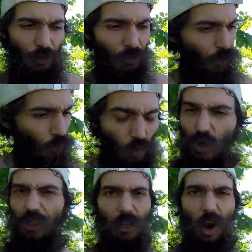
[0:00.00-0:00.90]
You're just
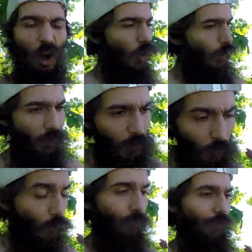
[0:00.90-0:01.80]
working hard,
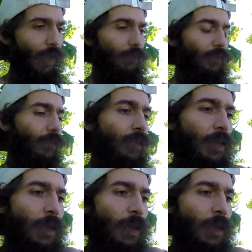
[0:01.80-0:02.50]
going fast.